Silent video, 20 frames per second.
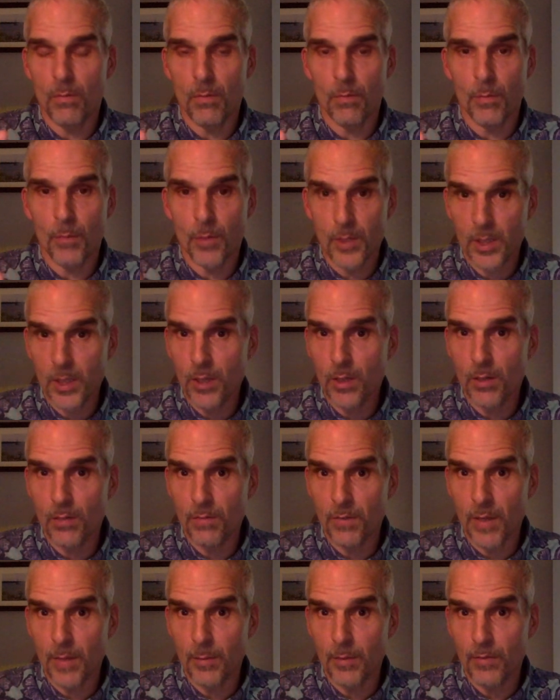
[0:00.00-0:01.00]
a particular
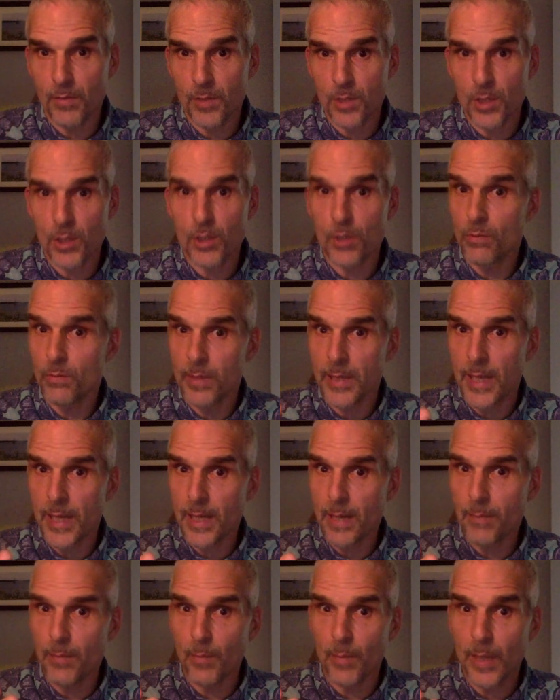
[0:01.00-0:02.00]
family physician who would end
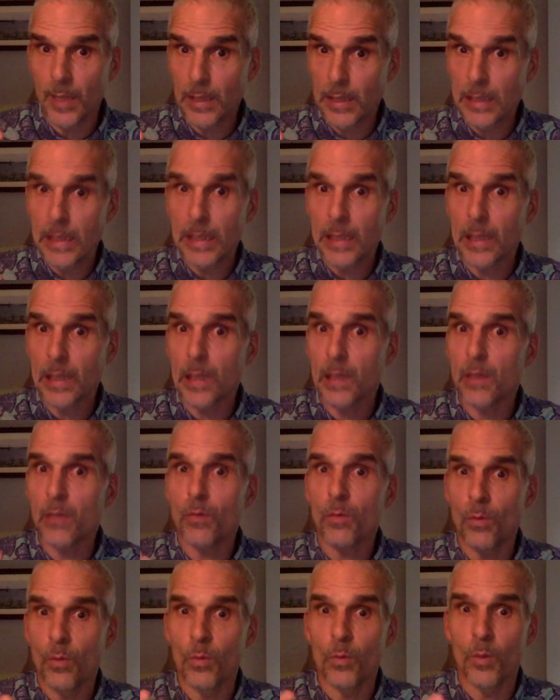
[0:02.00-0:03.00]
up in my clinic
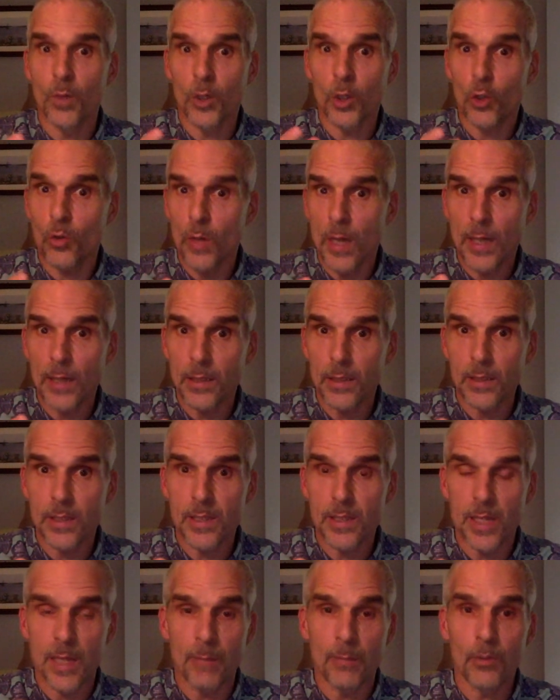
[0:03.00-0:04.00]
who were chronically
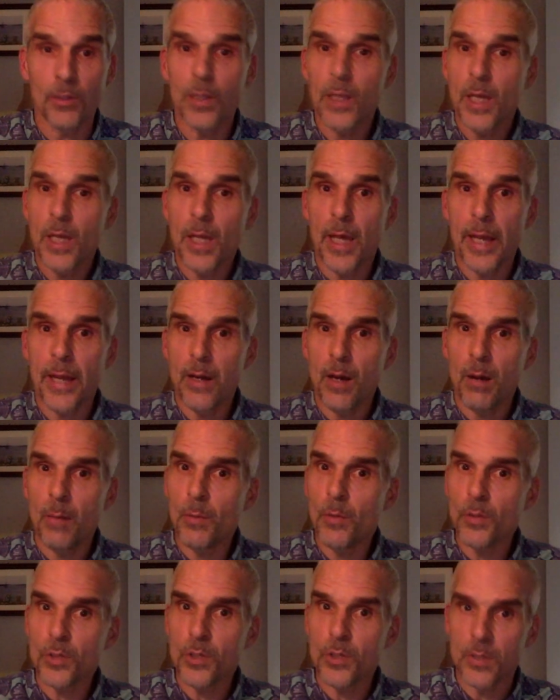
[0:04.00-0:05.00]
disabled, and
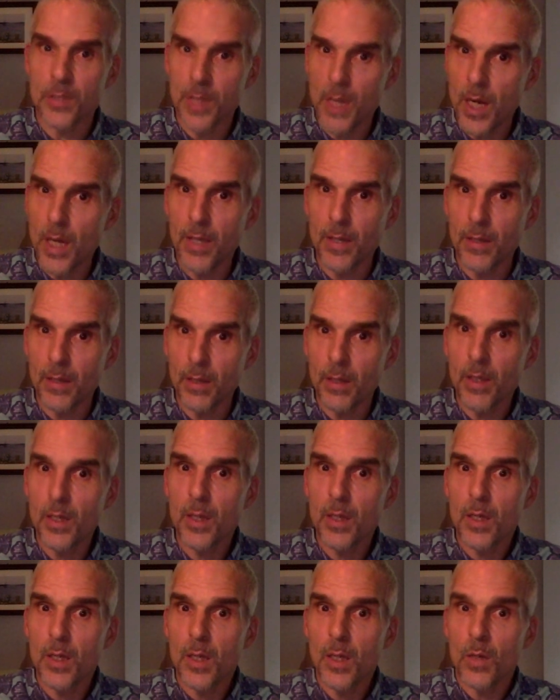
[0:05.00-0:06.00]
almost none
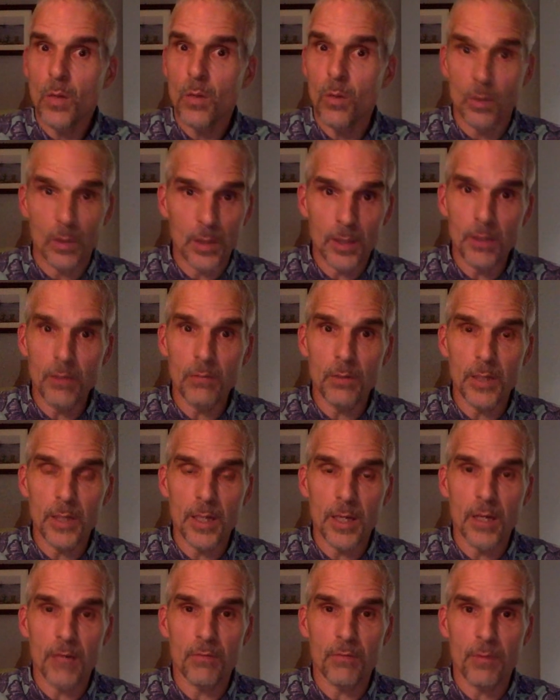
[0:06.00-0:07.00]
or literally
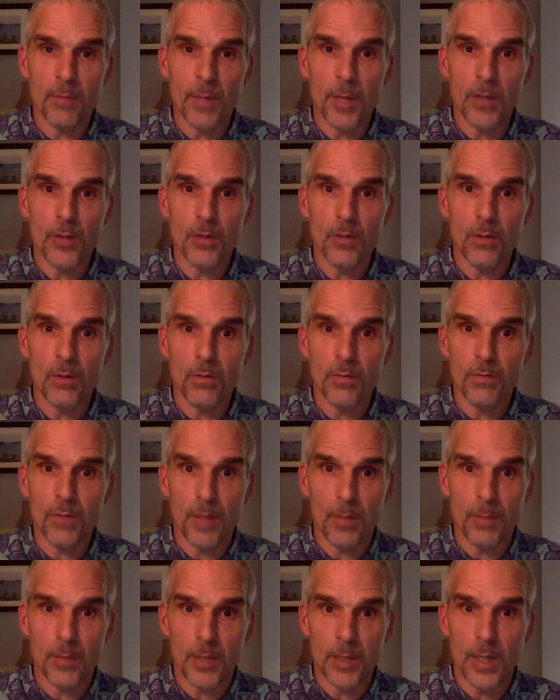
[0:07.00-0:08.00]
none from other
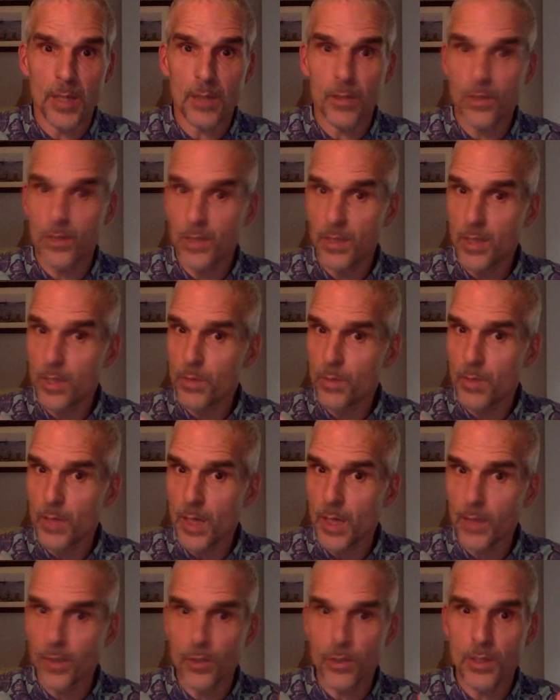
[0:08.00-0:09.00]
family doctors. And these were
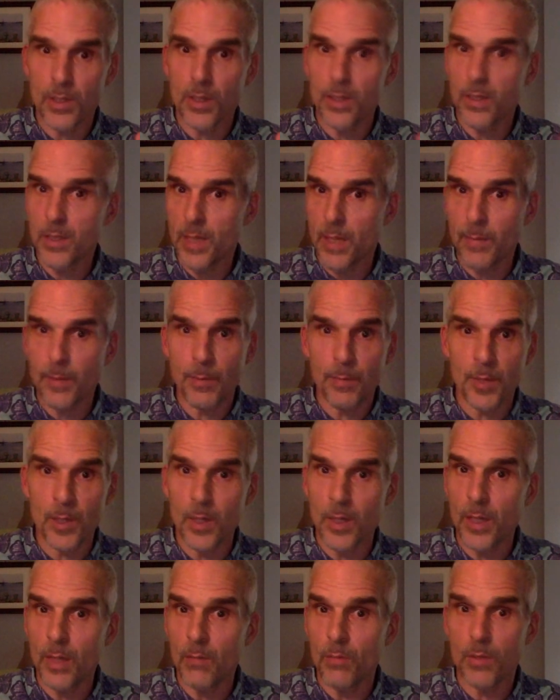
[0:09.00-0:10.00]
doctors in the same
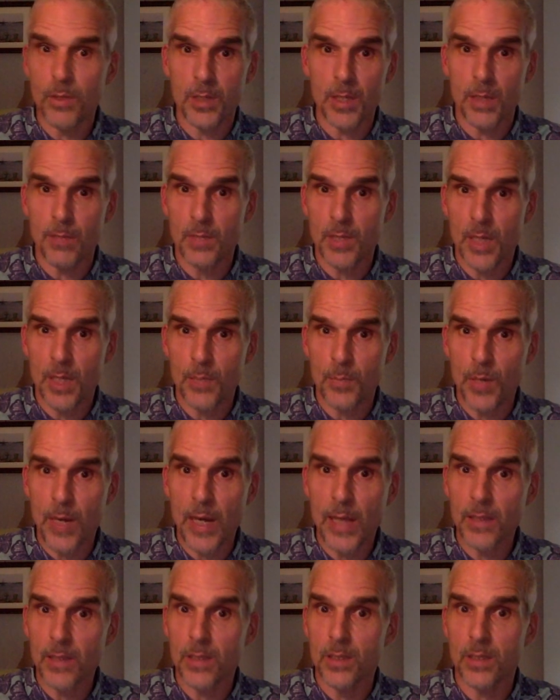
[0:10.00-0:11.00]
community with the same size
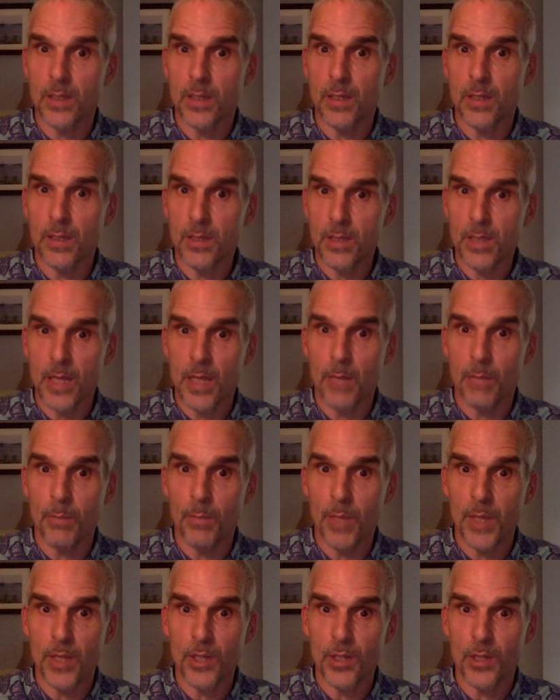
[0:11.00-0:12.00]
practices and the same
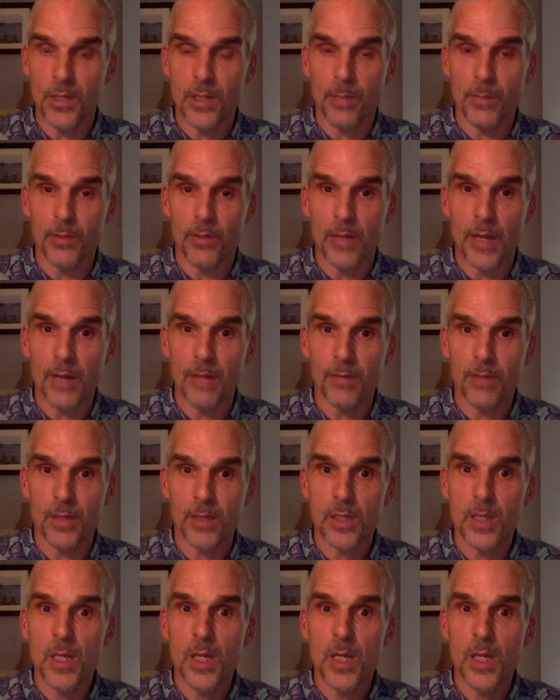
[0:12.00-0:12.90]
patient demographics.